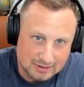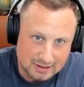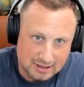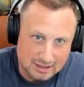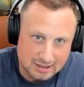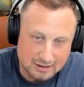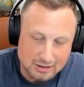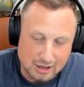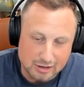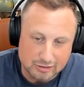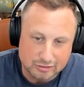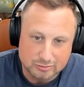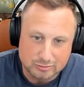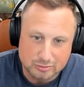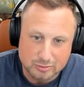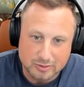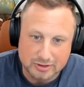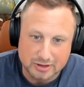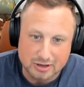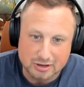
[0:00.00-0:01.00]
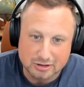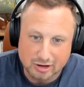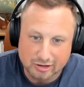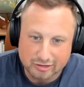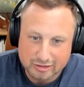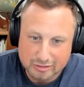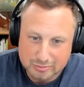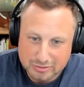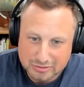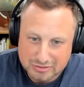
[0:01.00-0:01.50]
getting comfortable with the
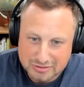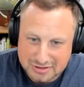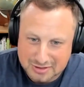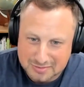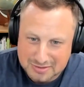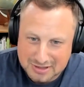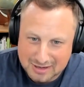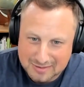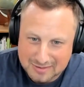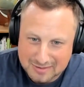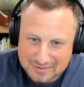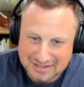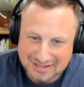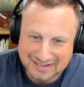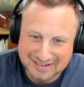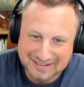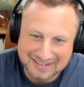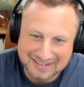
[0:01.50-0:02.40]
uncomfortable sometimes,